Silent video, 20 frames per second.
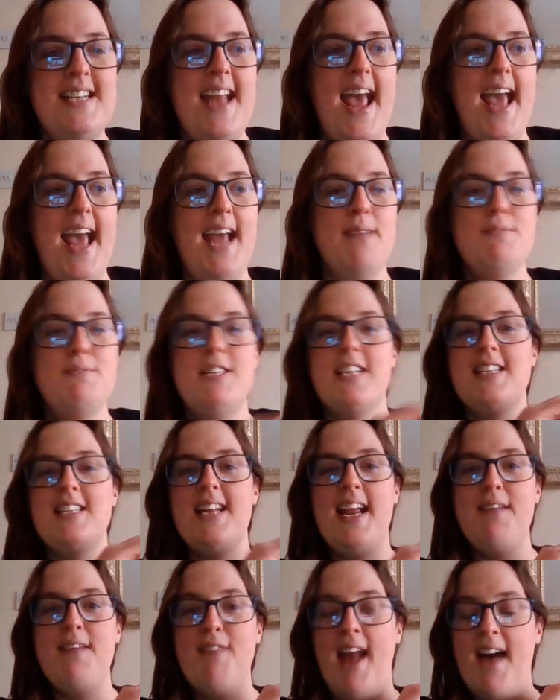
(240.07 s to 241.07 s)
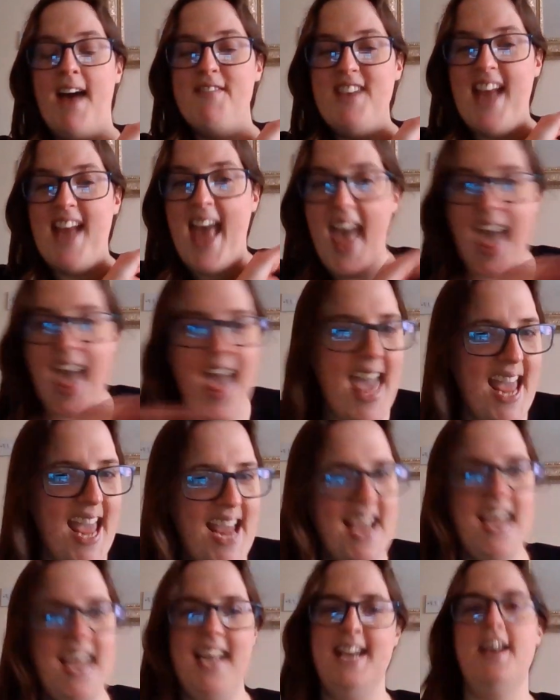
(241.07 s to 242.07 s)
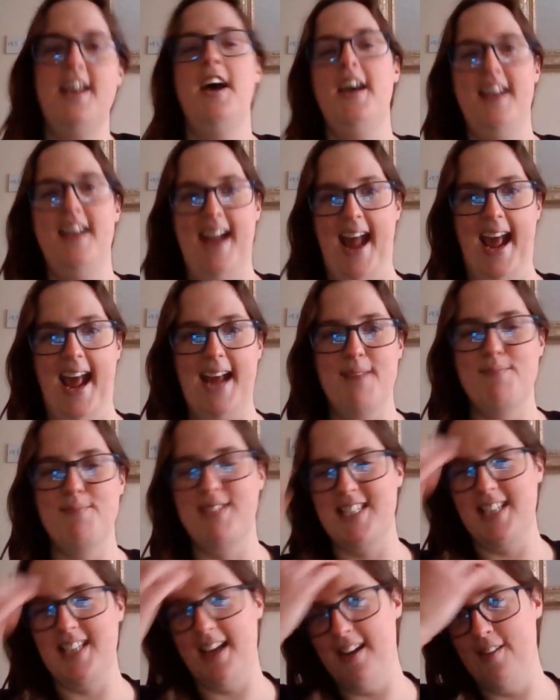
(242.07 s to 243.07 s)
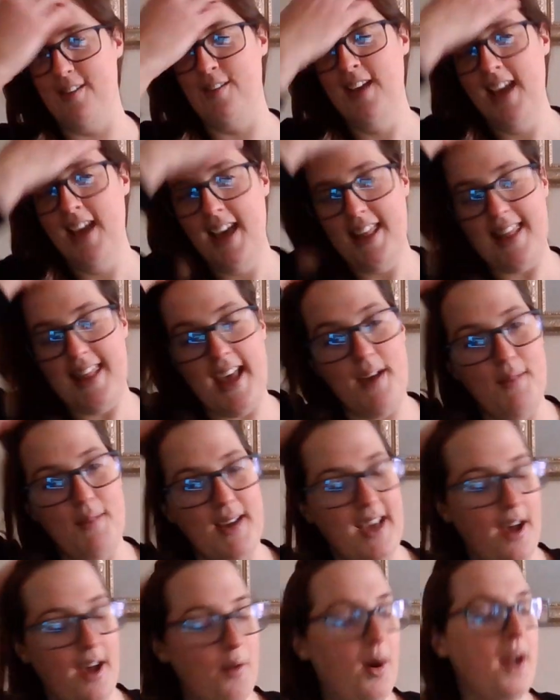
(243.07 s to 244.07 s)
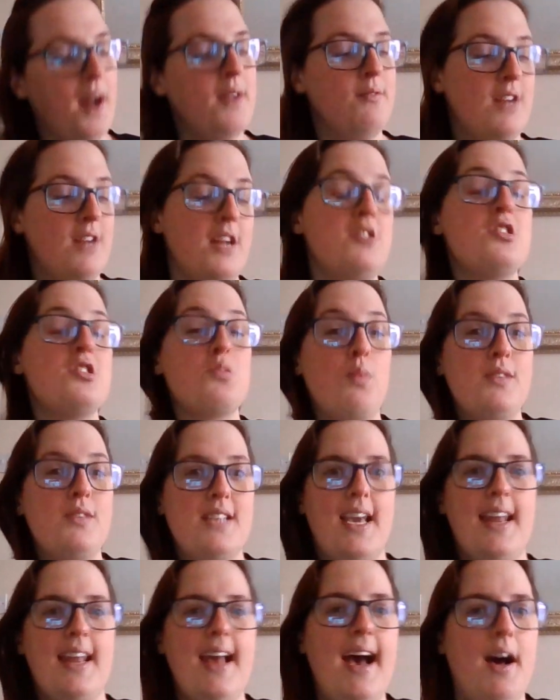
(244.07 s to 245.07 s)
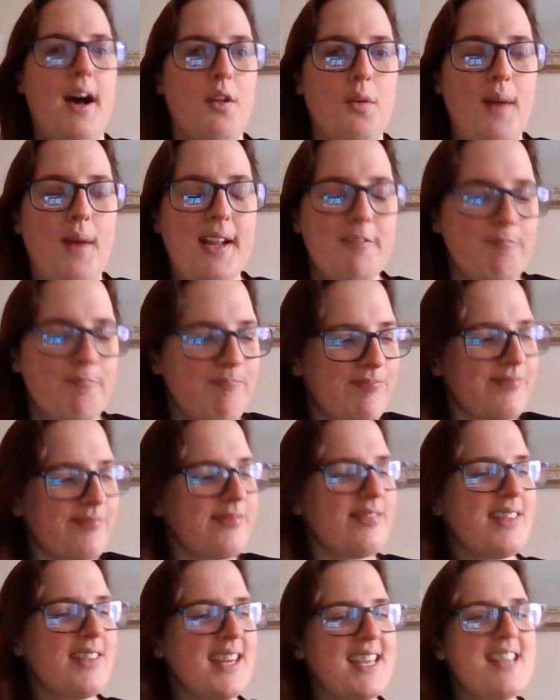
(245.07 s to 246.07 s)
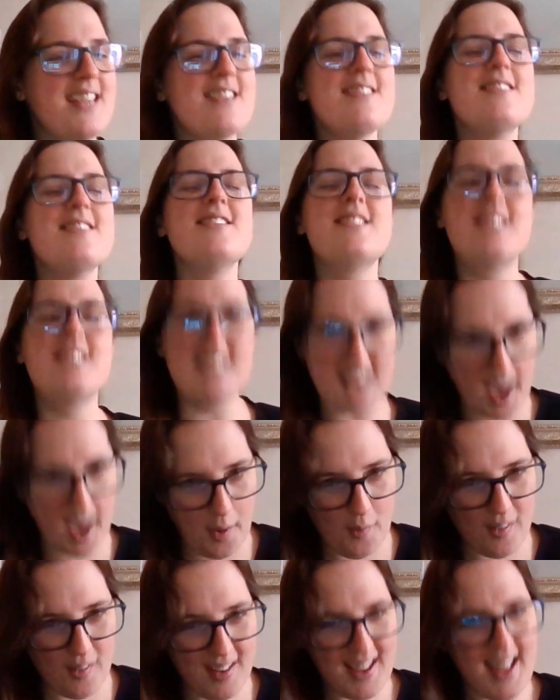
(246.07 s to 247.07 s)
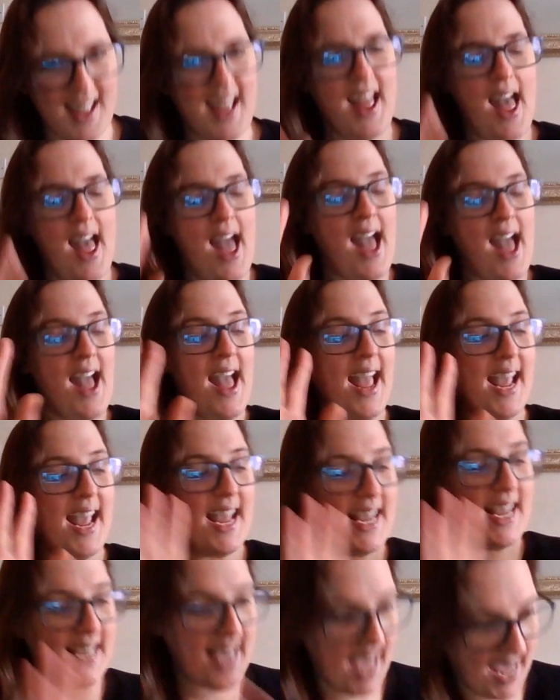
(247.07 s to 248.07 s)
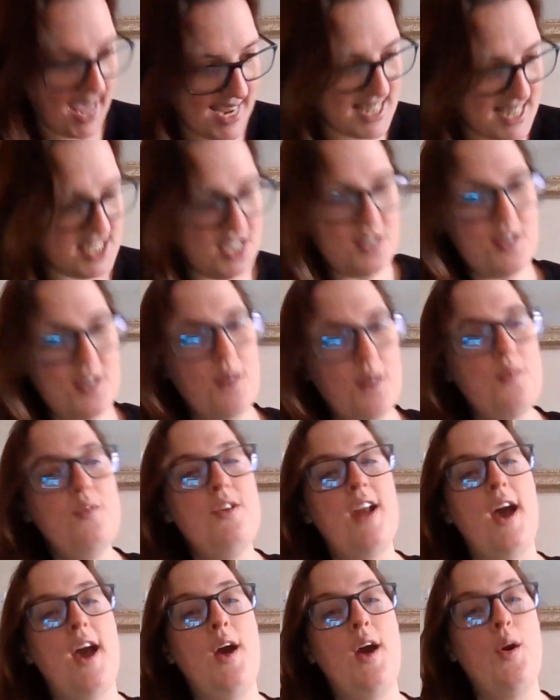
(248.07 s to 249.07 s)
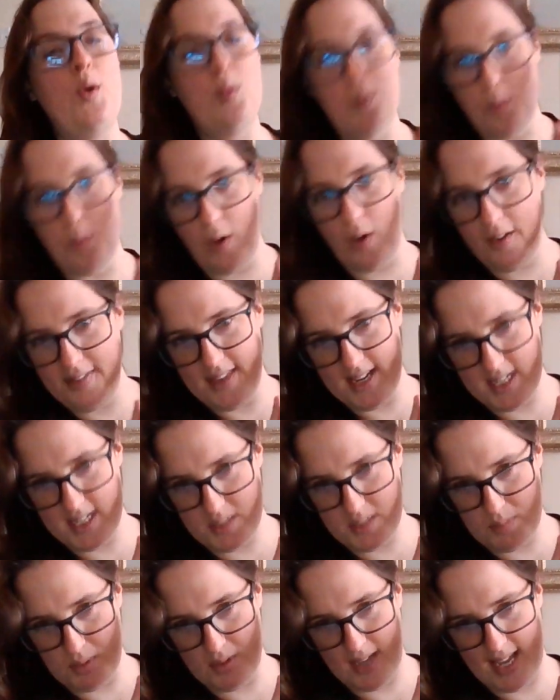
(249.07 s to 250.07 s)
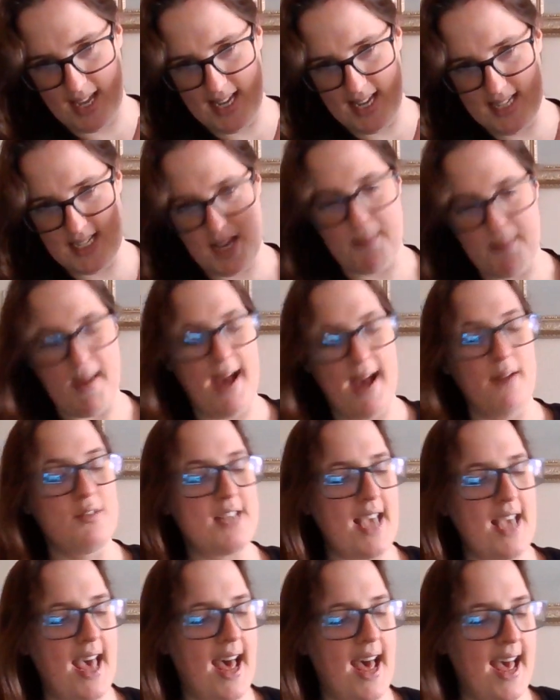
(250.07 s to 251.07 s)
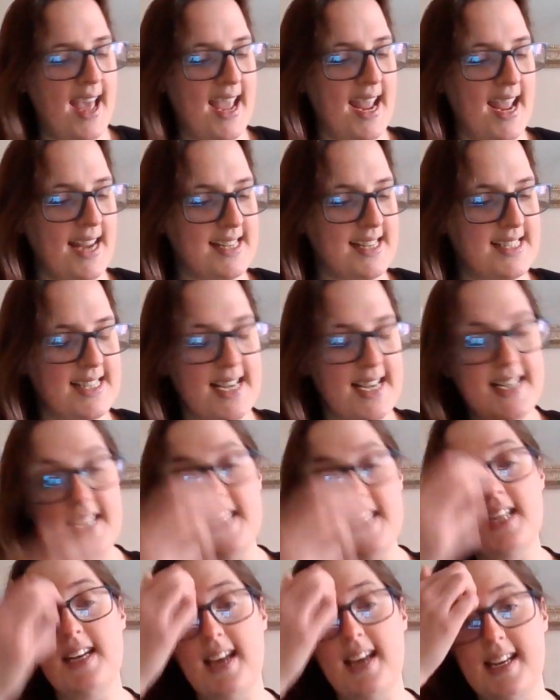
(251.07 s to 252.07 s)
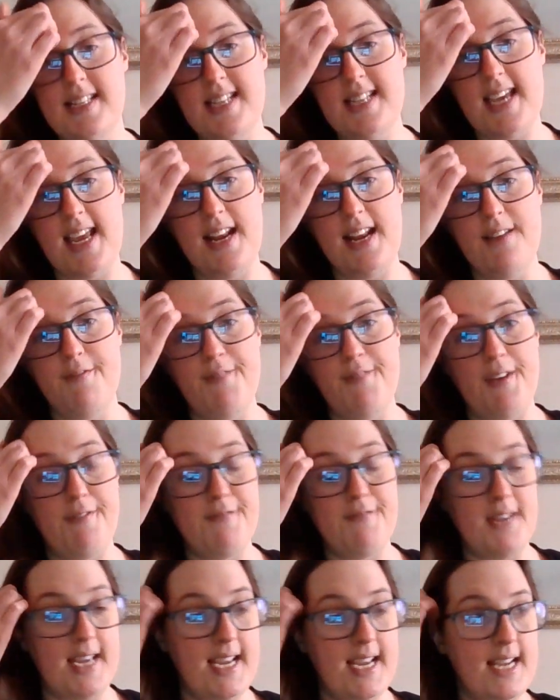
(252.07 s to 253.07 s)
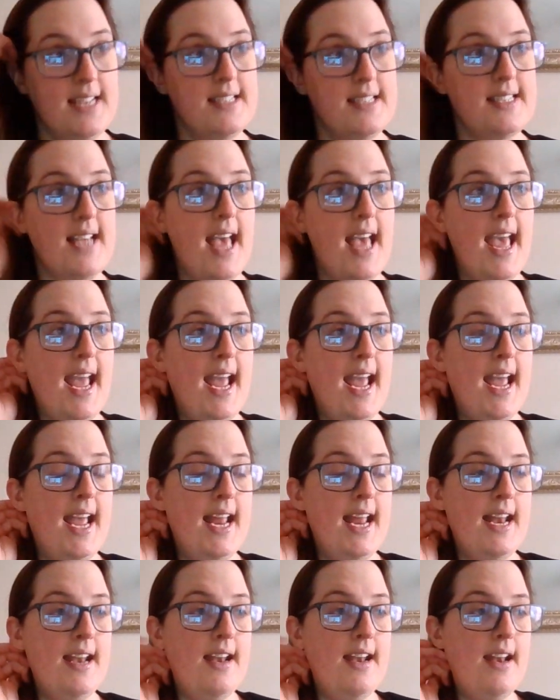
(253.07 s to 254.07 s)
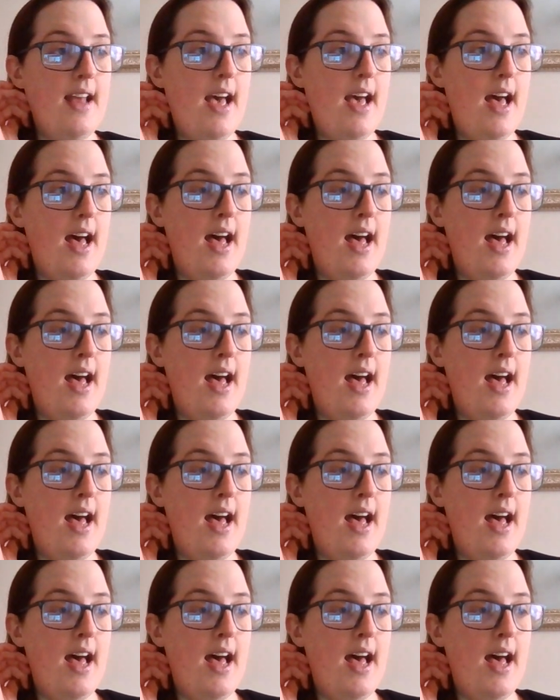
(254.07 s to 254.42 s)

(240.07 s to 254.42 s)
name doesn't even have an A in her name. So there we go. I just want to get that out of the way. So, in case you don't know what this book is about, it's set in the 1950s in